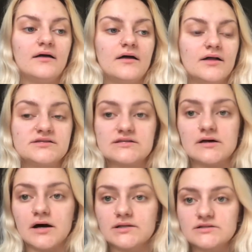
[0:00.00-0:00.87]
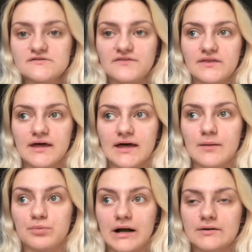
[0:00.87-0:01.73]
designs for
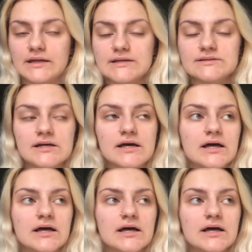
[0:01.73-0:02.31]
their brownies.